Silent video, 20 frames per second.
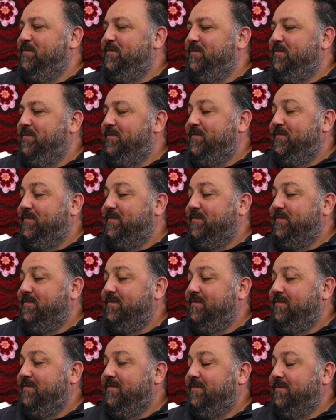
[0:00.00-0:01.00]

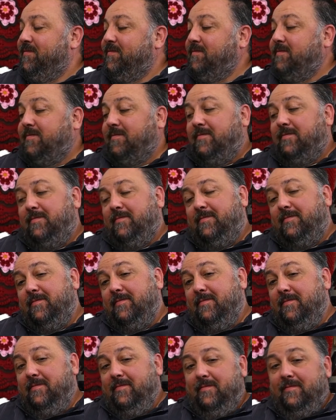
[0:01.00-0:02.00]

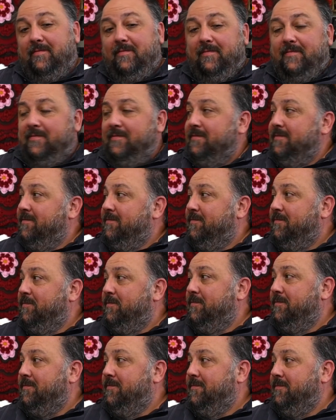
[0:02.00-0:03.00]

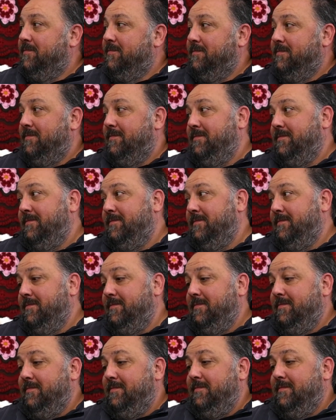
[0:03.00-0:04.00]

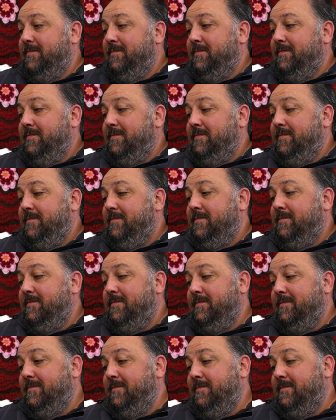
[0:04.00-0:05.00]

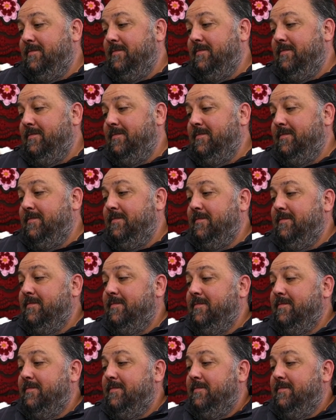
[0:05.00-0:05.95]
(silent)